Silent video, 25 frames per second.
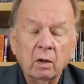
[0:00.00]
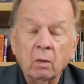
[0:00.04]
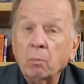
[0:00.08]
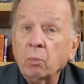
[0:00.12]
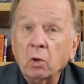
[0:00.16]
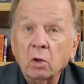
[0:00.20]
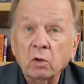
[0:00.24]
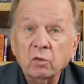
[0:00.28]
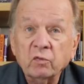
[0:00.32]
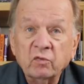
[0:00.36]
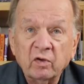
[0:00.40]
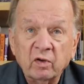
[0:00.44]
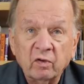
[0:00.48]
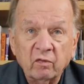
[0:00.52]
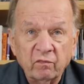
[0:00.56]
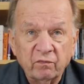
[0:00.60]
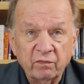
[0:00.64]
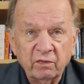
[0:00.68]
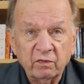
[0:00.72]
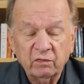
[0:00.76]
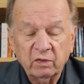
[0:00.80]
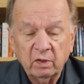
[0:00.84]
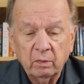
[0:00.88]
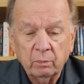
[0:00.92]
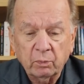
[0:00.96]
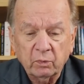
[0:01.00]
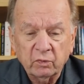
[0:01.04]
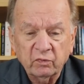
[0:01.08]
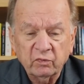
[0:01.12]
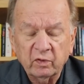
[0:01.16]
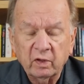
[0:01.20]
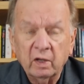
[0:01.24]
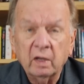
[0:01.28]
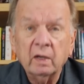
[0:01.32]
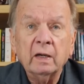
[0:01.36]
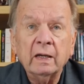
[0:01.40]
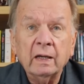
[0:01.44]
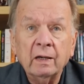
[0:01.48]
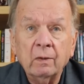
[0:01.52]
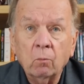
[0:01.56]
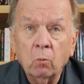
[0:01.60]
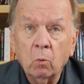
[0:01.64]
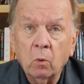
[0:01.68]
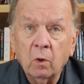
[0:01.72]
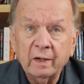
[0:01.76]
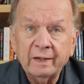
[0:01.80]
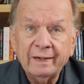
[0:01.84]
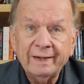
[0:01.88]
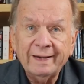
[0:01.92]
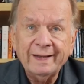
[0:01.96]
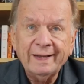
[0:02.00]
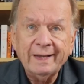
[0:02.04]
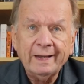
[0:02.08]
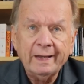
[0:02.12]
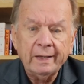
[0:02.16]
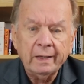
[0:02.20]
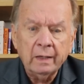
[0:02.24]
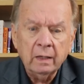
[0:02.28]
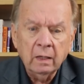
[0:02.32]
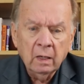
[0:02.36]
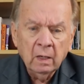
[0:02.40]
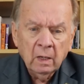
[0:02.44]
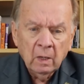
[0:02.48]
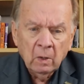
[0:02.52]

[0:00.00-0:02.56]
approaching 50% in one day.